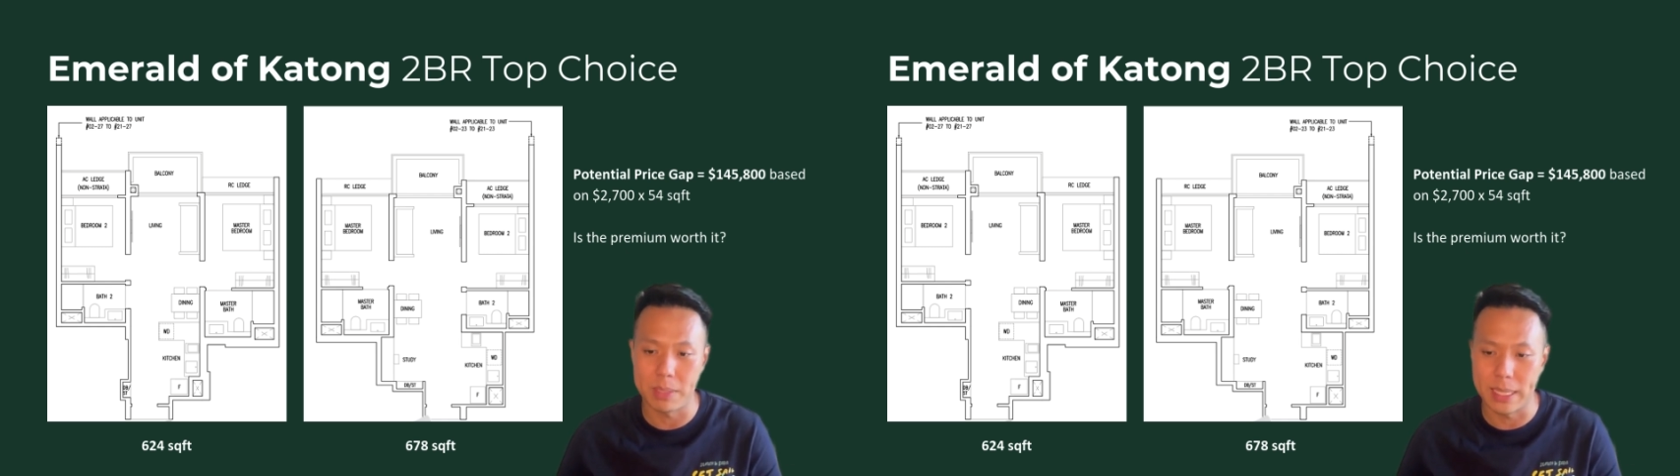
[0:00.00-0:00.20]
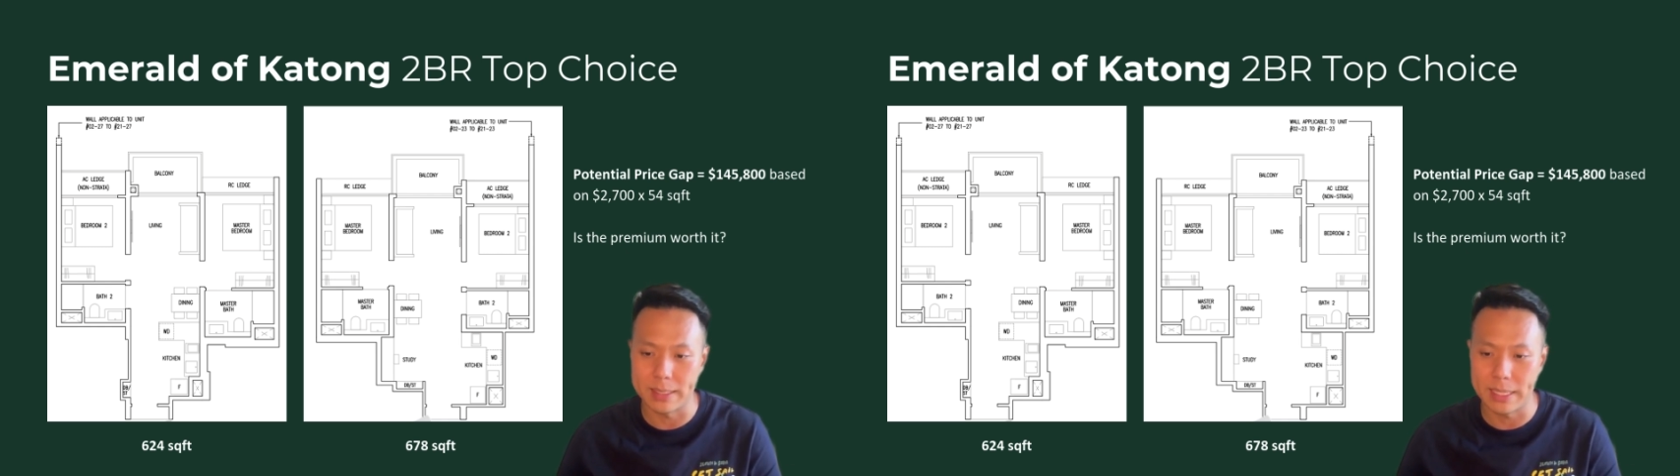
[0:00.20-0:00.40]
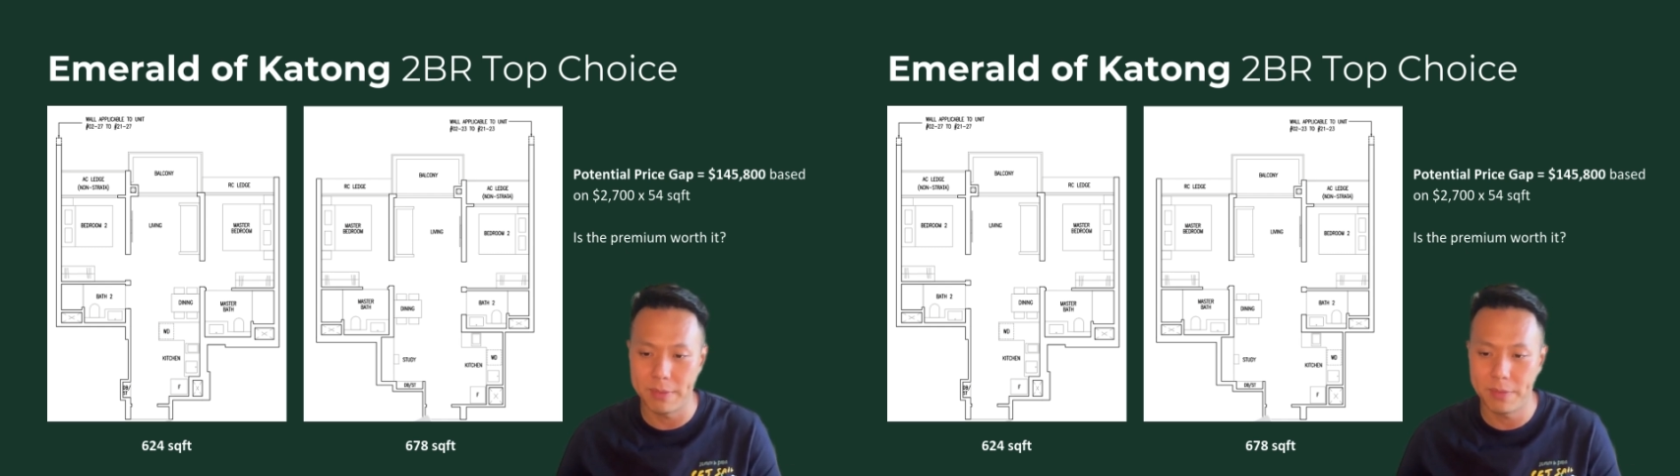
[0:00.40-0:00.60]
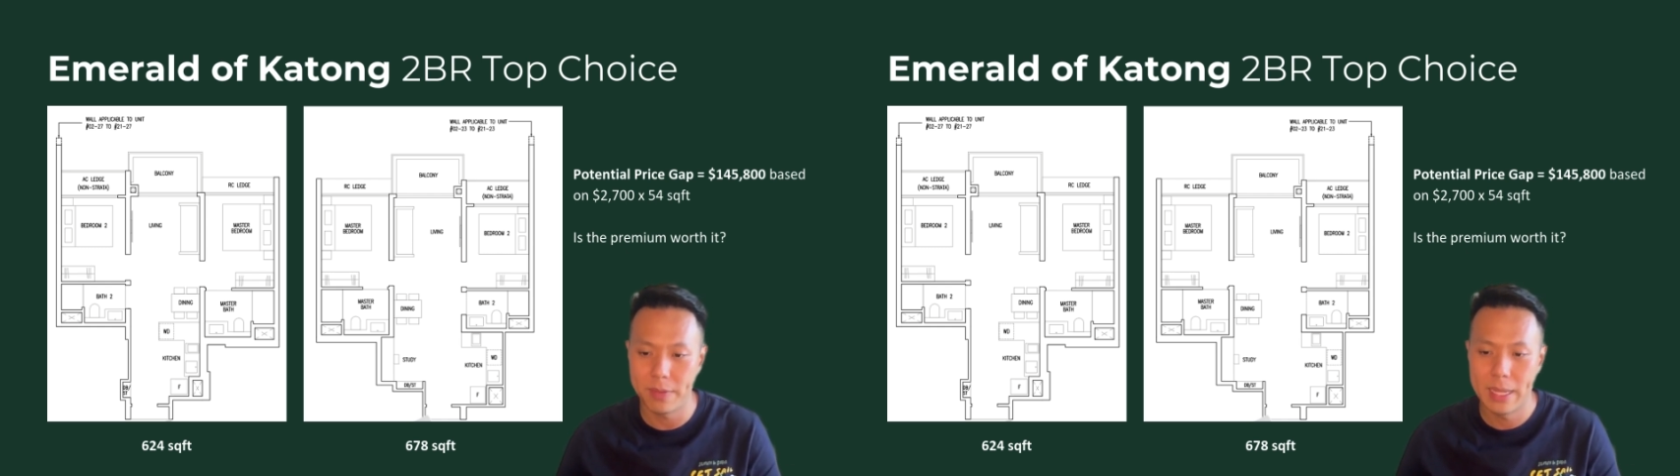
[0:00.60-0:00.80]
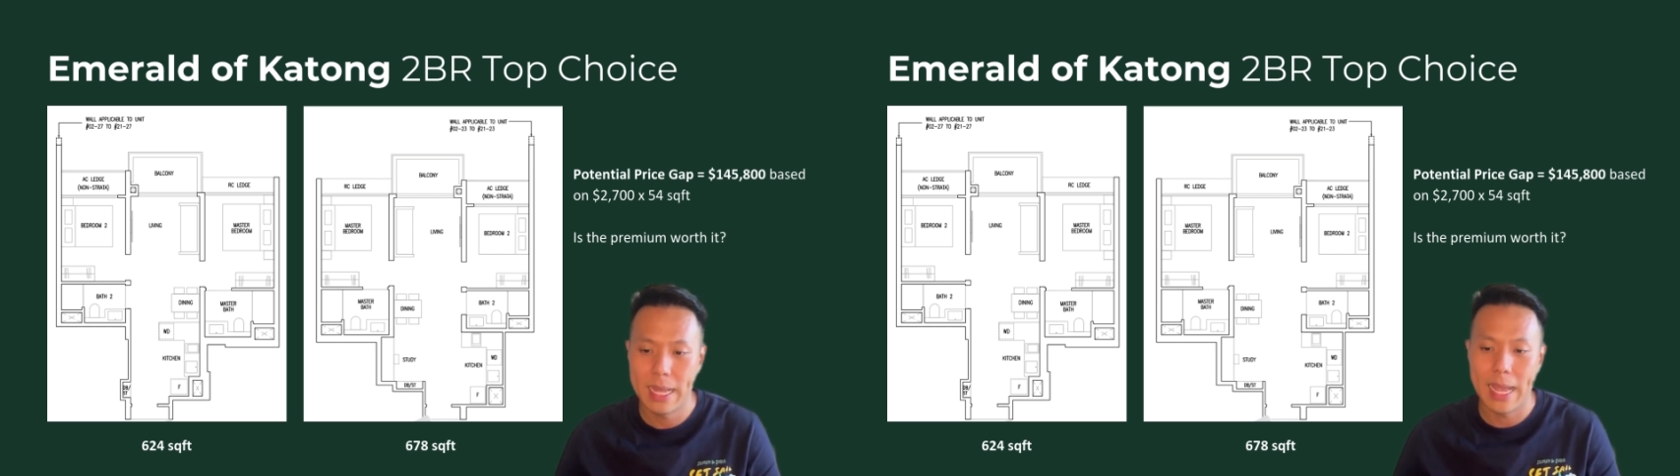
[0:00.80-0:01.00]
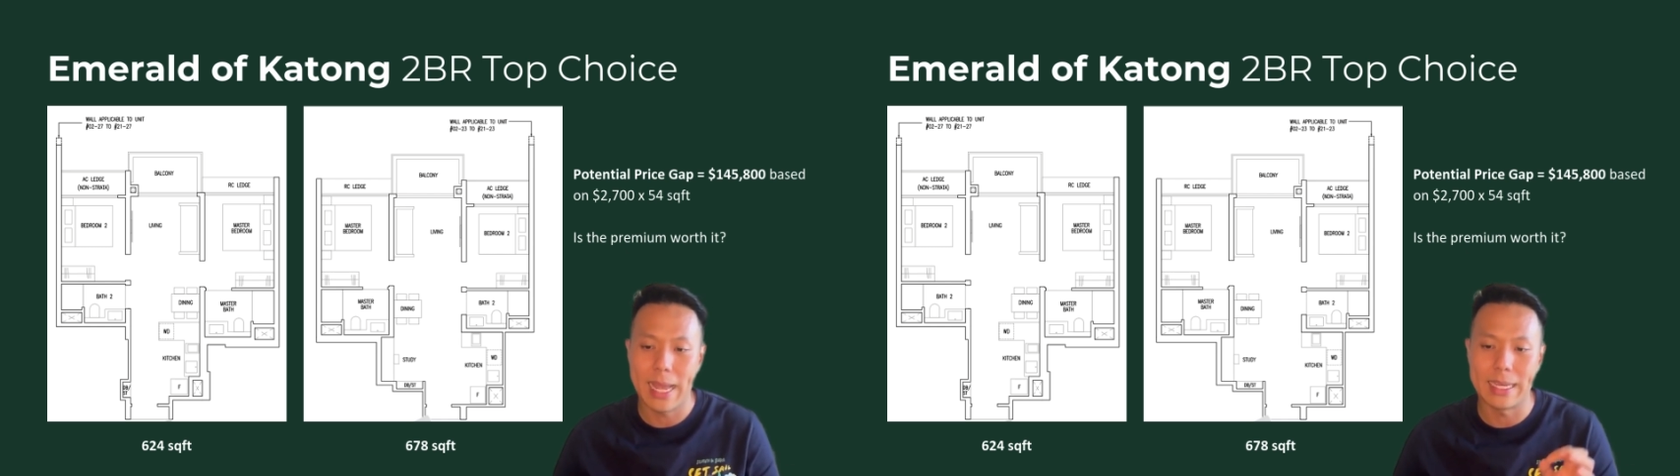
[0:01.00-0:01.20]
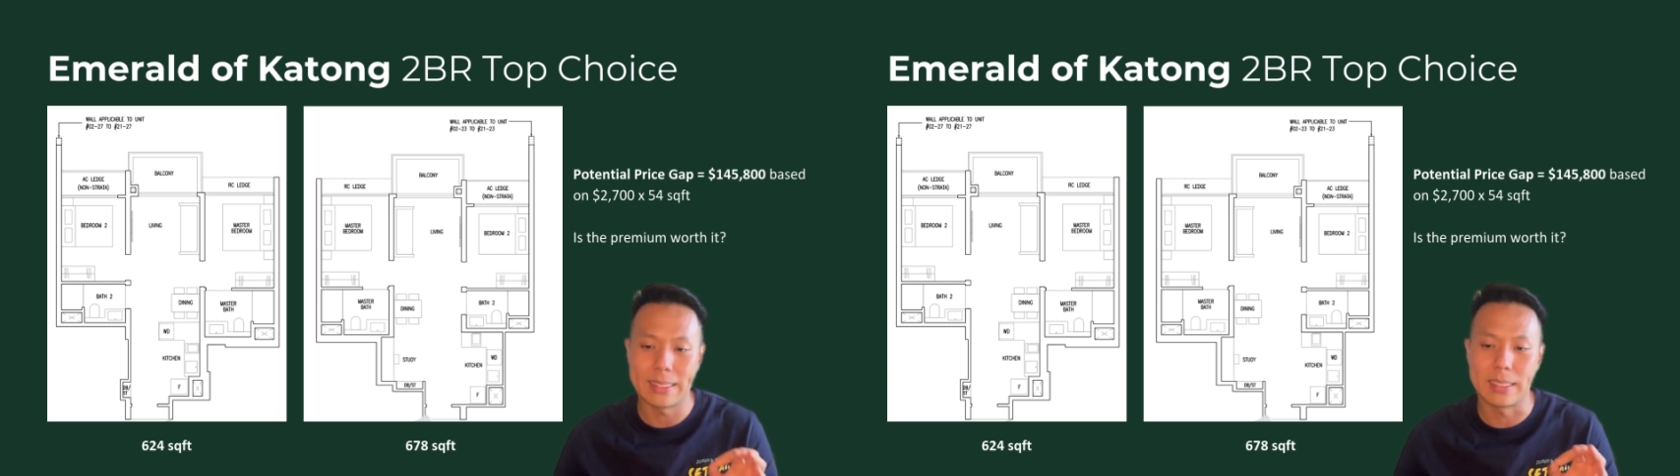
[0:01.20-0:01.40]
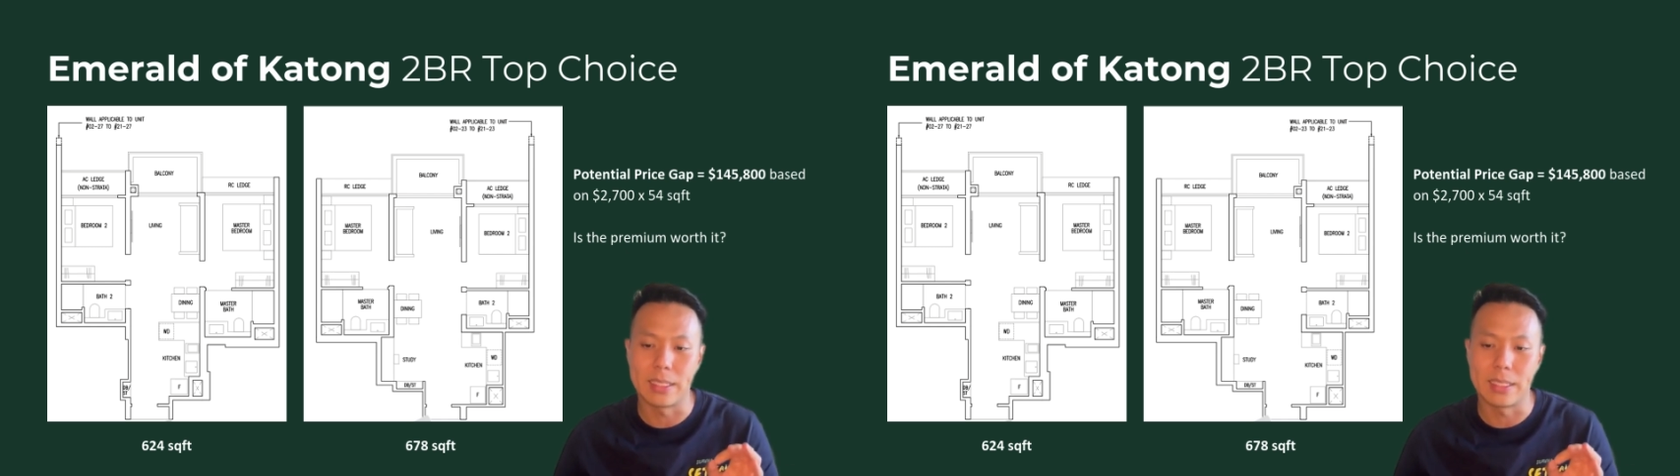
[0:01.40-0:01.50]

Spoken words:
PSF and there's a